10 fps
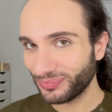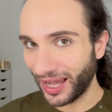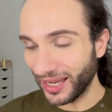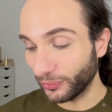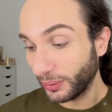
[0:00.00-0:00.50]

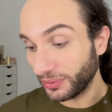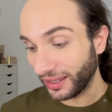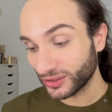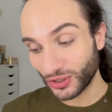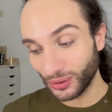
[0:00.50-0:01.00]
I agree with
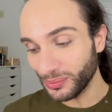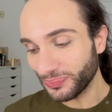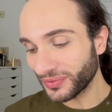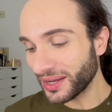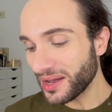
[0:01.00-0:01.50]
that too.
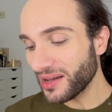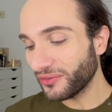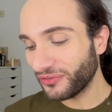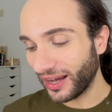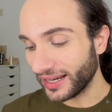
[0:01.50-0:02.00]

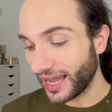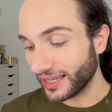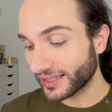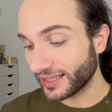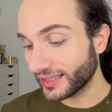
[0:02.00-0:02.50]
Fatty
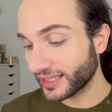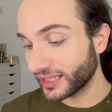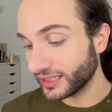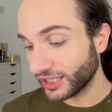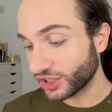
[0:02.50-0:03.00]
acids,
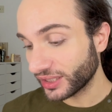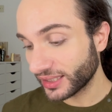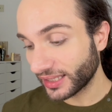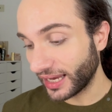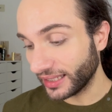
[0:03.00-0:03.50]
condition
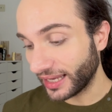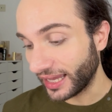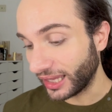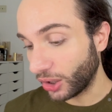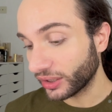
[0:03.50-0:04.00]
skin
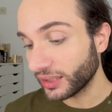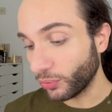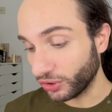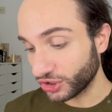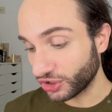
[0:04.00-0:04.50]
and lock in
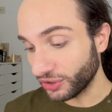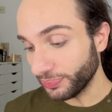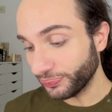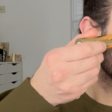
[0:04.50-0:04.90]
moisture.